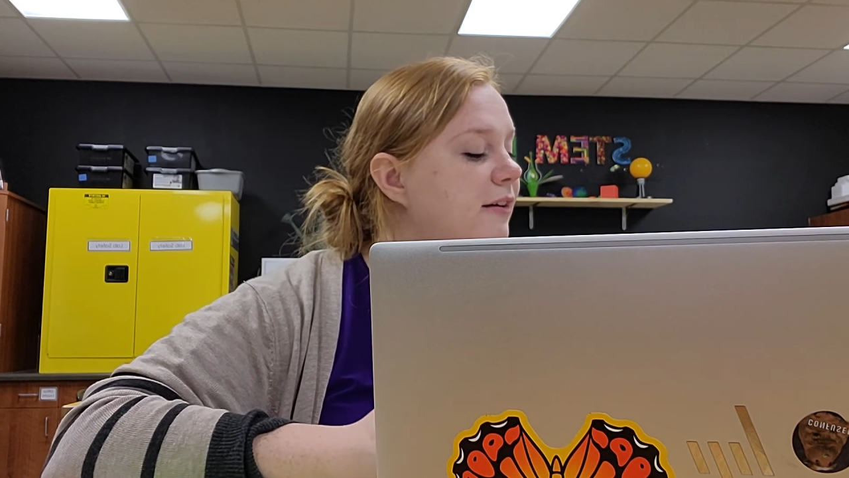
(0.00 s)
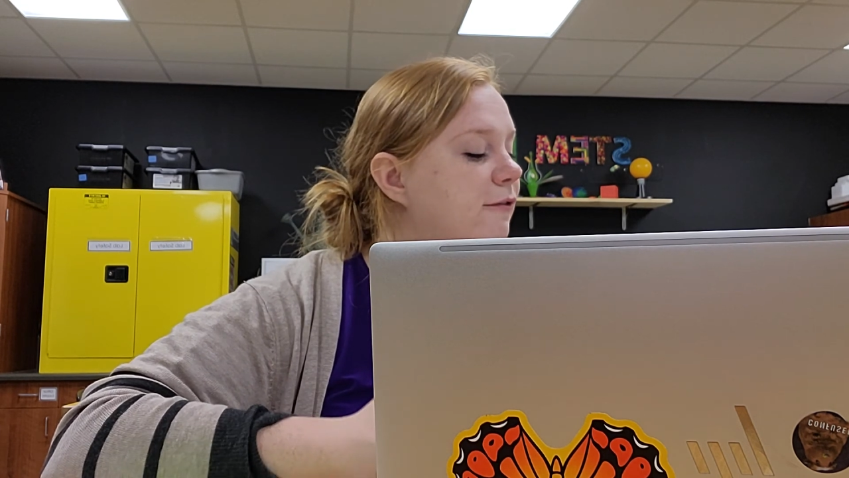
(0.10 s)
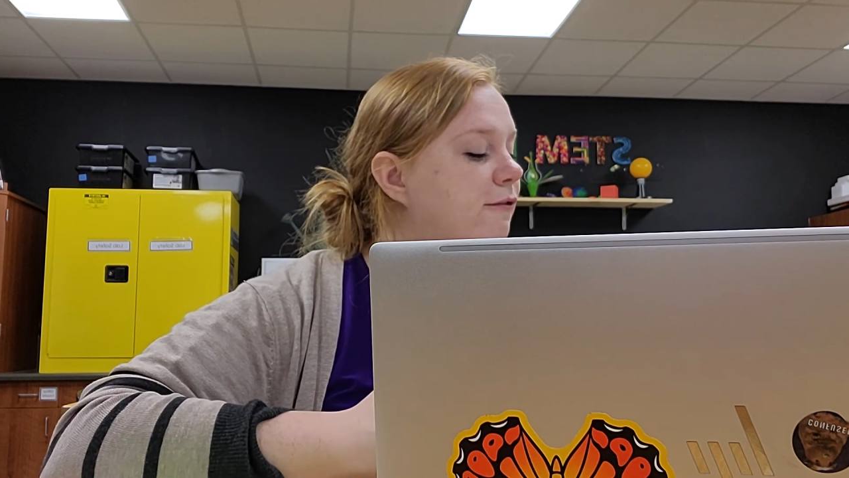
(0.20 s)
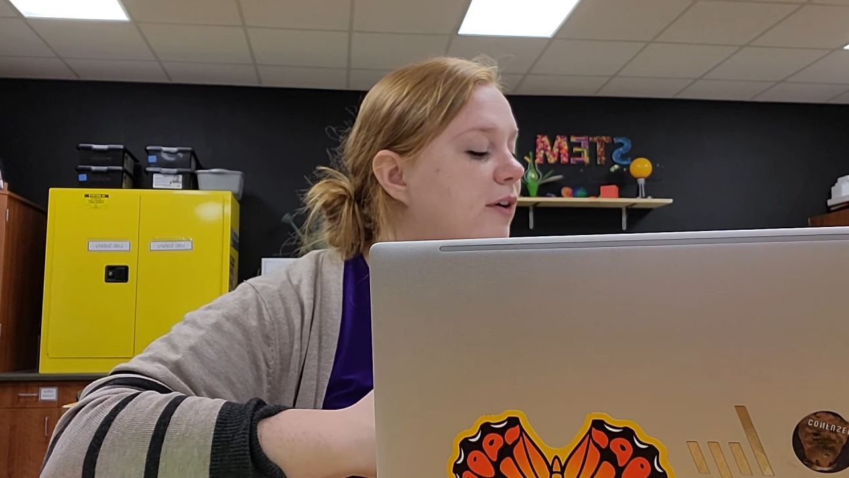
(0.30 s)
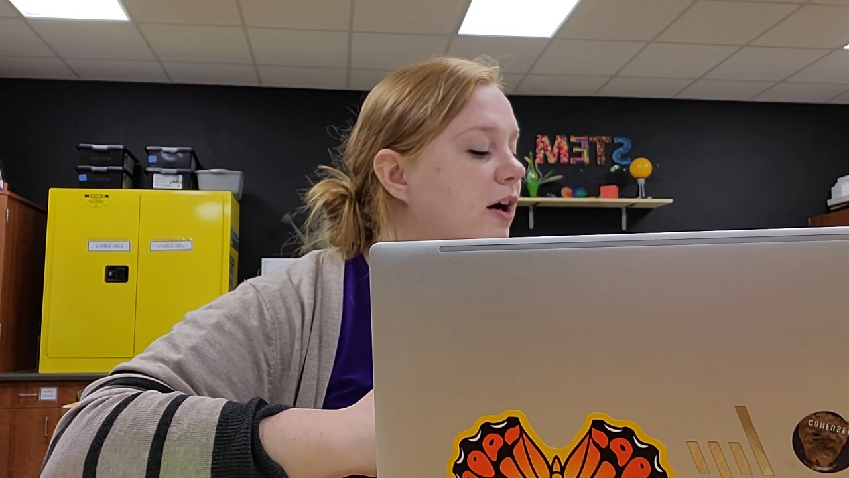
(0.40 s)

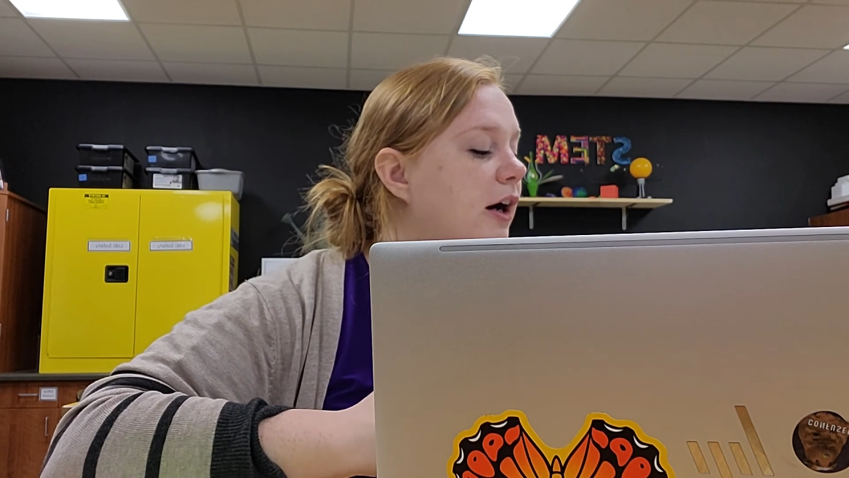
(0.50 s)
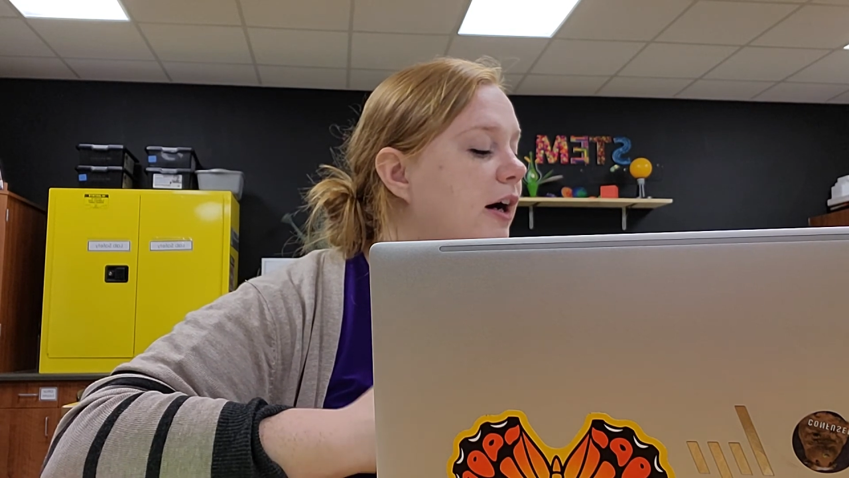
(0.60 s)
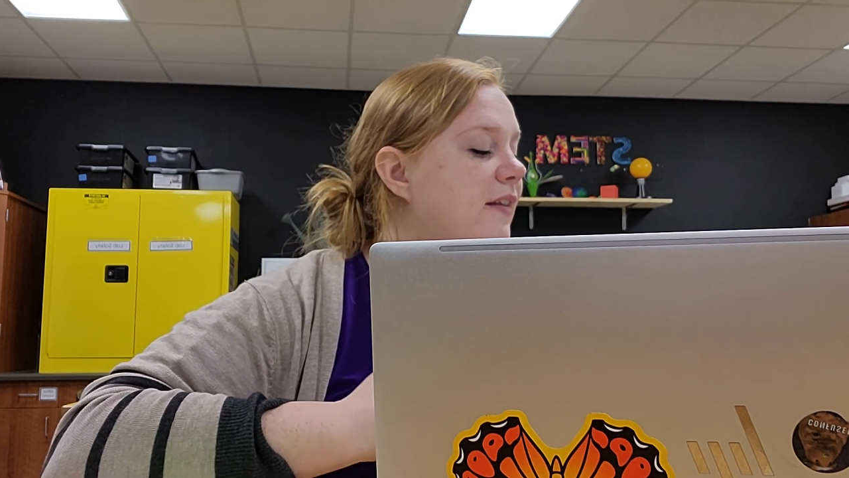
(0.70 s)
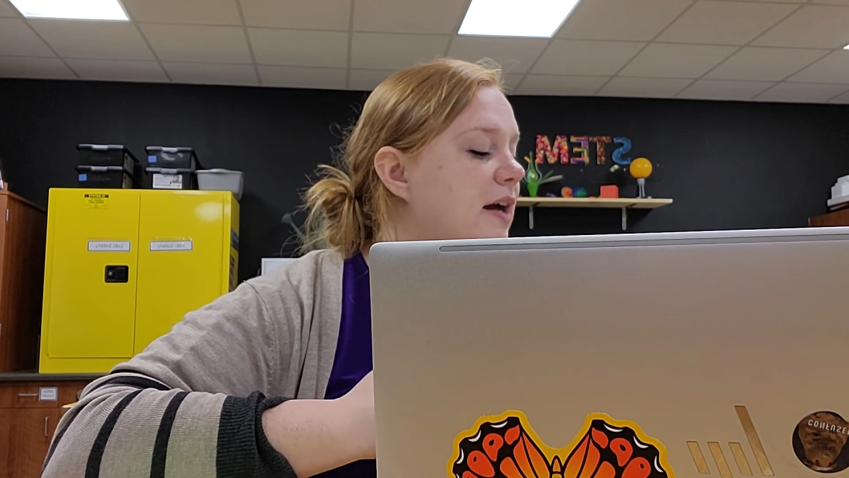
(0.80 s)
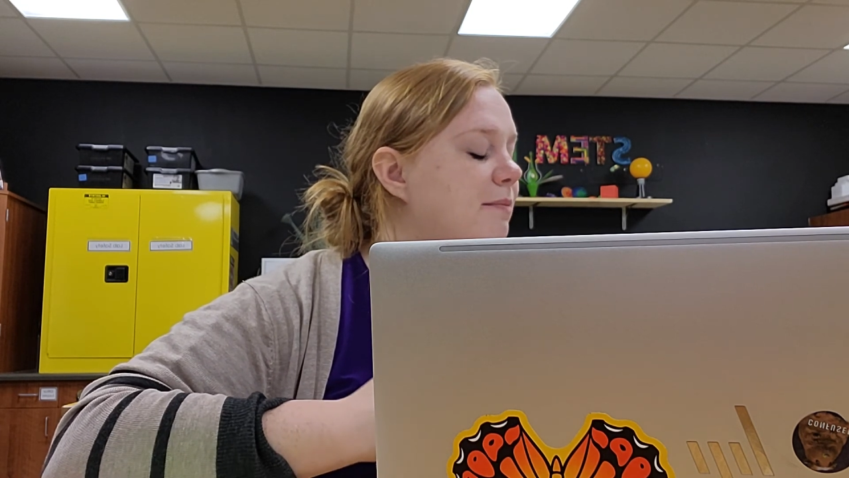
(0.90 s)

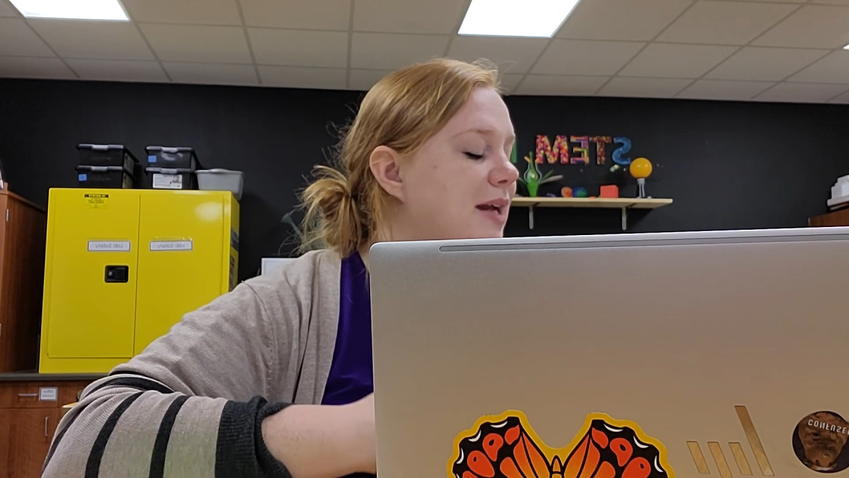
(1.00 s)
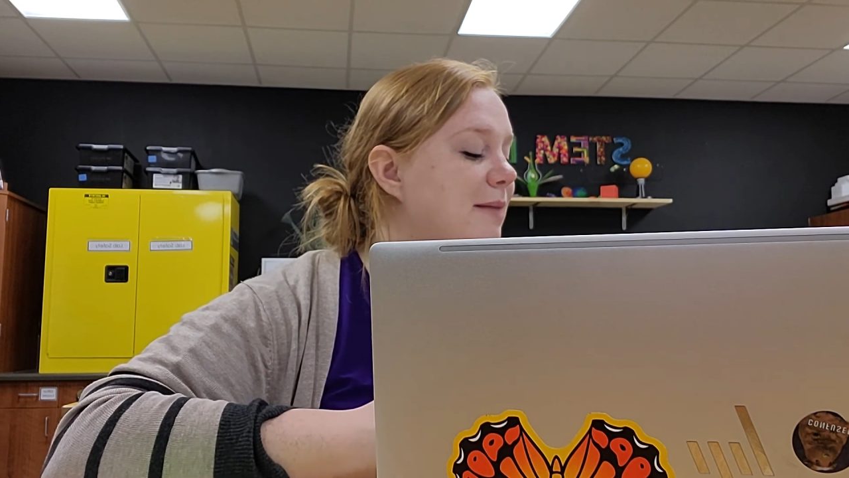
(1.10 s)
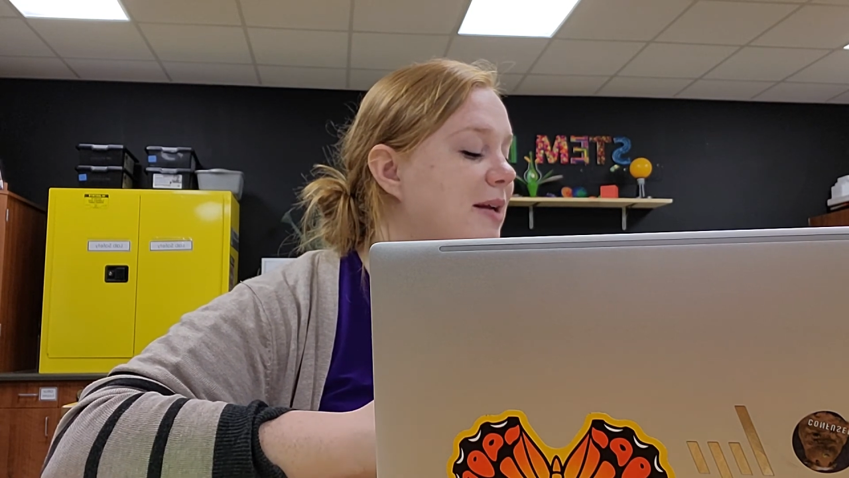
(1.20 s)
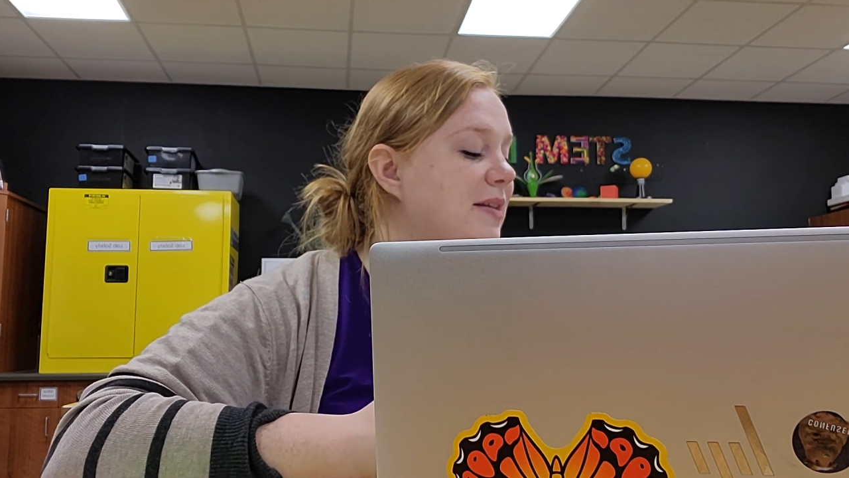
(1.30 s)
infer that maybe